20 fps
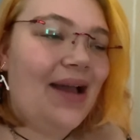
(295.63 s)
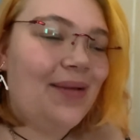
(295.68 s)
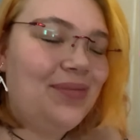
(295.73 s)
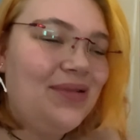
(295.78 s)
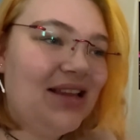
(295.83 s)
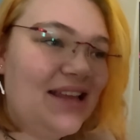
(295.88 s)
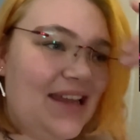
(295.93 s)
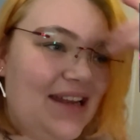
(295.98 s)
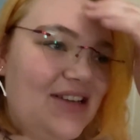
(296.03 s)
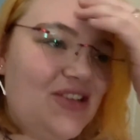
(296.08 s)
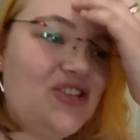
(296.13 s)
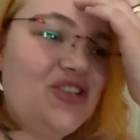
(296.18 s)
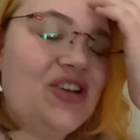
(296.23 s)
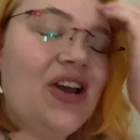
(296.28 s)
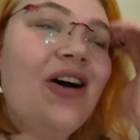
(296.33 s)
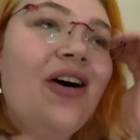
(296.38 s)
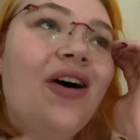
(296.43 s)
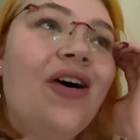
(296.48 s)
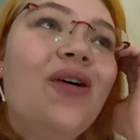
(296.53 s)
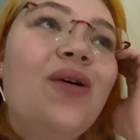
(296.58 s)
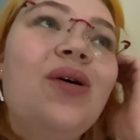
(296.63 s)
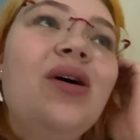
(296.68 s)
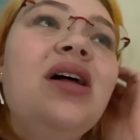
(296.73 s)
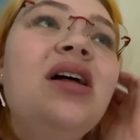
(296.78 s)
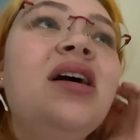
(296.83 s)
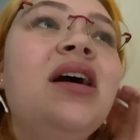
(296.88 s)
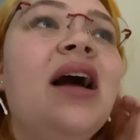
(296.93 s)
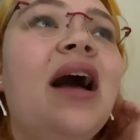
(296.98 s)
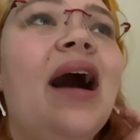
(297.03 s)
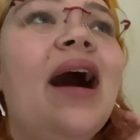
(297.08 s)
played a show
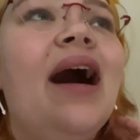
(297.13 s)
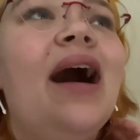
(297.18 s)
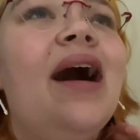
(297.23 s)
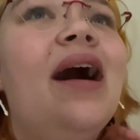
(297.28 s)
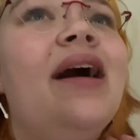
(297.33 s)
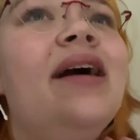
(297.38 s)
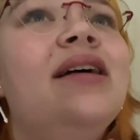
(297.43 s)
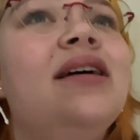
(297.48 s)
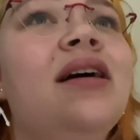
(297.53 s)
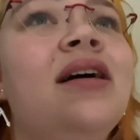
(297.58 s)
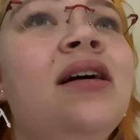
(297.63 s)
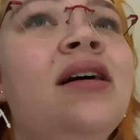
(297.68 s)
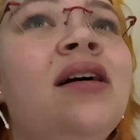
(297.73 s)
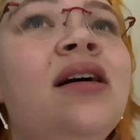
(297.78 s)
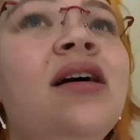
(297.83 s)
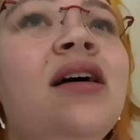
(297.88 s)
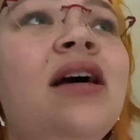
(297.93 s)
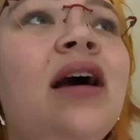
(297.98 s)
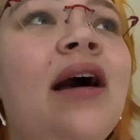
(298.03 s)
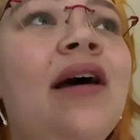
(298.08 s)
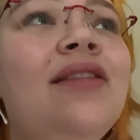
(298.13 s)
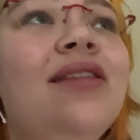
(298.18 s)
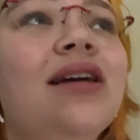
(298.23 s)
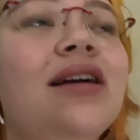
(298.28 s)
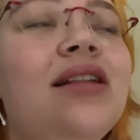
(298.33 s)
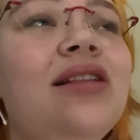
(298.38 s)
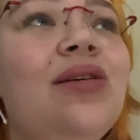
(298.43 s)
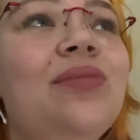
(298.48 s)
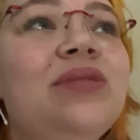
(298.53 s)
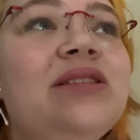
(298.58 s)
at the
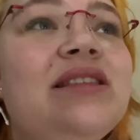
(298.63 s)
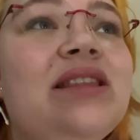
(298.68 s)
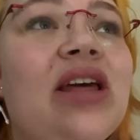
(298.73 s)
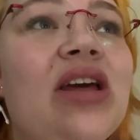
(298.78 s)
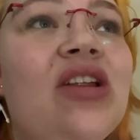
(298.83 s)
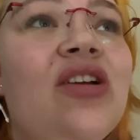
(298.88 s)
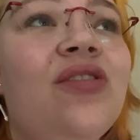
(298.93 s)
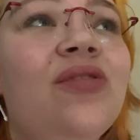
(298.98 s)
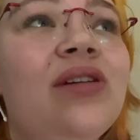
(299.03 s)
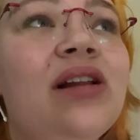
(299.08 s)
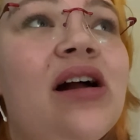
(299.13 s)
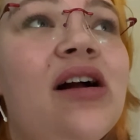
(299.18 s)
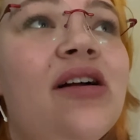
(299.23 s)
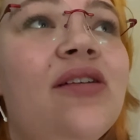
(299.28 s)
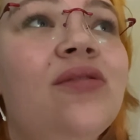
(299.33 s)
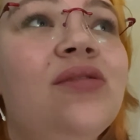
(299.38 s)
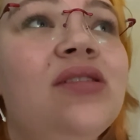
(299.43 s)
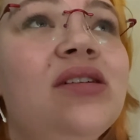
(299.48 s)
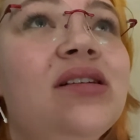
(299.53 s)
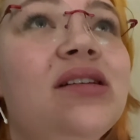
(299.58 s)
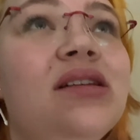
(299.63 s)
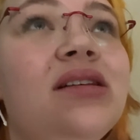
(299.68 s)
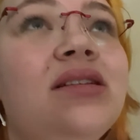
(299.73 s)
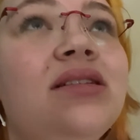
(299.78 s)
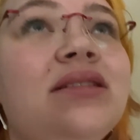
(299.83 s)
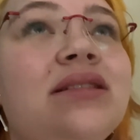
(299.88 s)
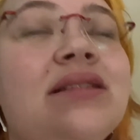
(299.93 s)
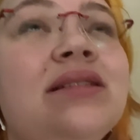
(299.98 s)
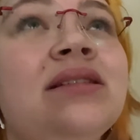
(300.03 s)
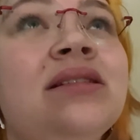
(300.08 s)
Columbus Theater when I
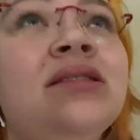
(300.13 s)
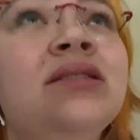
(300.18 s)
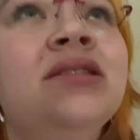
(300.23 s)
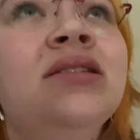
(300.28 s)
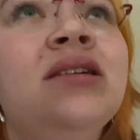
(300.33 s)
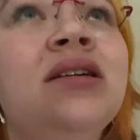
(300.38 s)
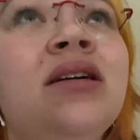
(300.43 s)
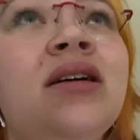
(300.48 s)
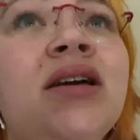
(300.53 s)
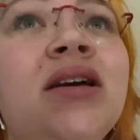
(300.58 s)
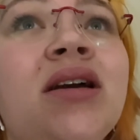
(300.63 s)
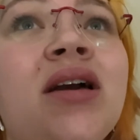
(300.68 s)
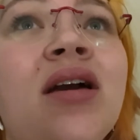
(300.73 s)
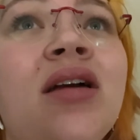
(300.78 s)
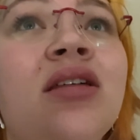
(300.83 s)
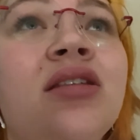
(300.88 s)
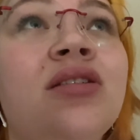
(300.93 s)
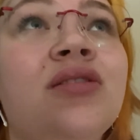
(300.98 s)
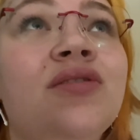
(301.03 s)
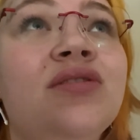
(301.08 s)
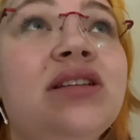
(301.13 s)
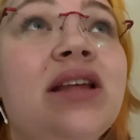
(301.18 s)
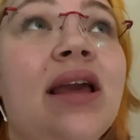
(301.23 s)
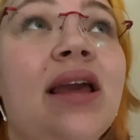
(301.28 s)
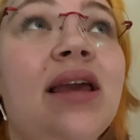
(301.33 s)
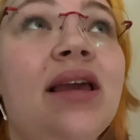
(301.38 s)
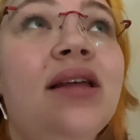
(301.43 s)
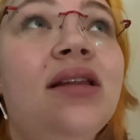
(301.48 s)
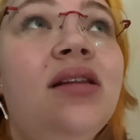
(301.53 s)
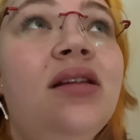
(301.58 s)
was
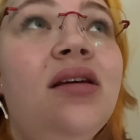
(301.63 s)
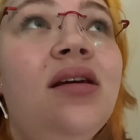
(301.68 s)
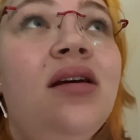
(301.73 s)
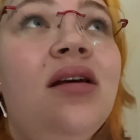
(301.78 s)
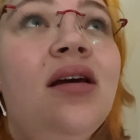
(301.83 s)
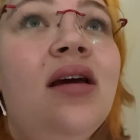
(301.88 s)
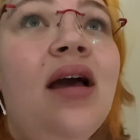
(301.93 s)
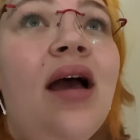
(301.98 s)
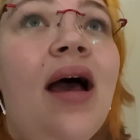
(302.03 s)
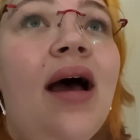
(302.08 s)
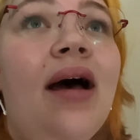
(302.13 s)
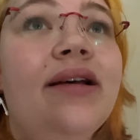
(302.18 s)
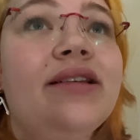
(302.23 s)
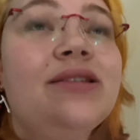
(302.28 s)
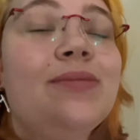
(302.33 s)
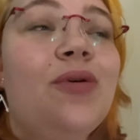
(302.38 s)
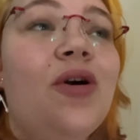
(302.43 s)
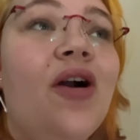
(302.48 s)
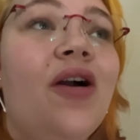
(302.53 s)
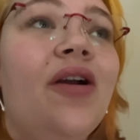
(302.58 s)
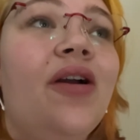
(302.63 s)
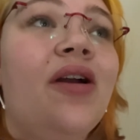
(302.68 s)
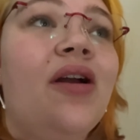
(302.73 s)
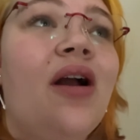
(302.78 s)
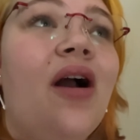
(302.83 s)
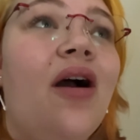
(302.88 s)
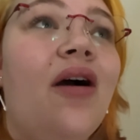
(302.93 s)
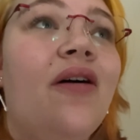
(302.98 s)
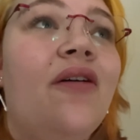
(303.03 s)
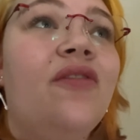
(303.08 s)
13 as a part
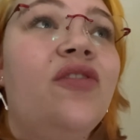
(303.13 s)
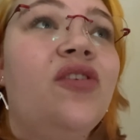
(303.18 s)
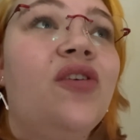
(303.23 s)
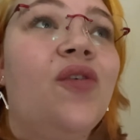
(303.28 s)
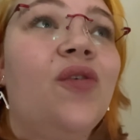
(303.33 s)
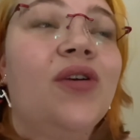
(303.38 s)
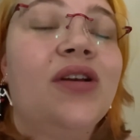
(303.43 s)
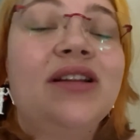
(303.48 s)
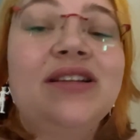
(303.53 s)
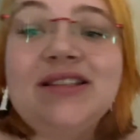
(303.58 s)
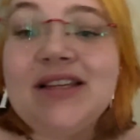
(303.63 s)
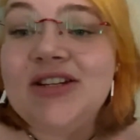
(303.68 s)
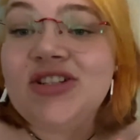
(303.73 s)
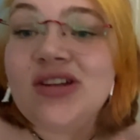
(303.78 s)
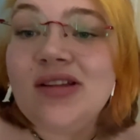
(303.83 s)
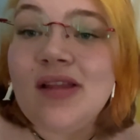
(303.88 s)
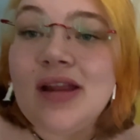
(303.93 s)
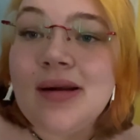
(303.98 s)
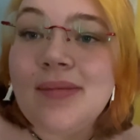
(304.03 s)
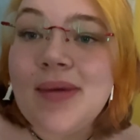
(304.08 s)
of the organization that I'm